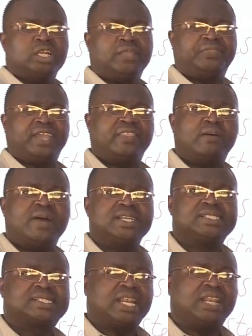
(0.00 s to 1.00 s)
The other one
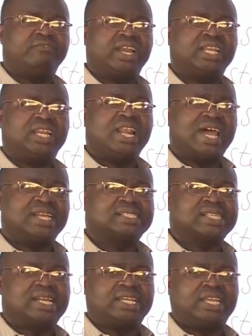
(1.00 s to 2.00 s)
is salivary glands
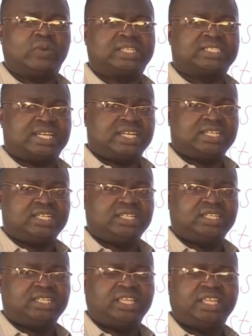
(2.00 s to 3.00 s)
under your tongue.
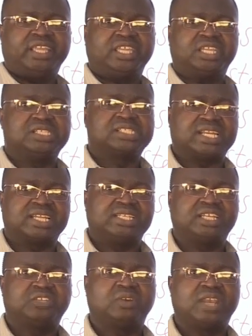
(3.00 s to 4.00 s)
In
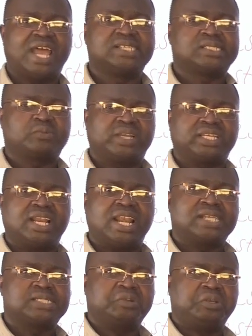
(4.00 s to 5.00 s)
Saradiet, you learn sweat
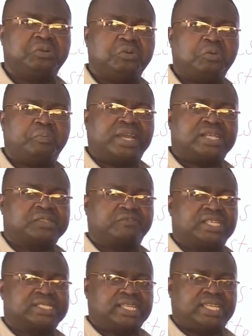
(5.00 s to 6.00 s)
glands when you do parts of
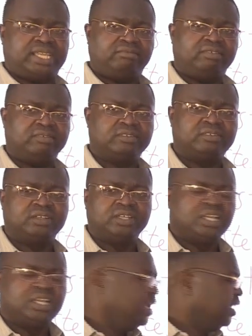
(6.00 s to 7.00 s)
the skin.
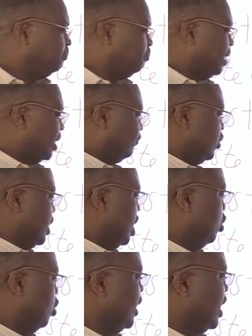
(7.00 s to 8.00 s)
But for
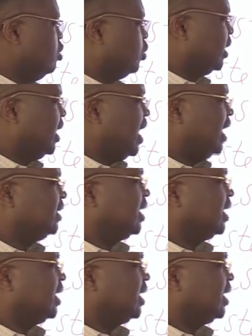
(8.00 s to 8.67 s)
now, we are looking at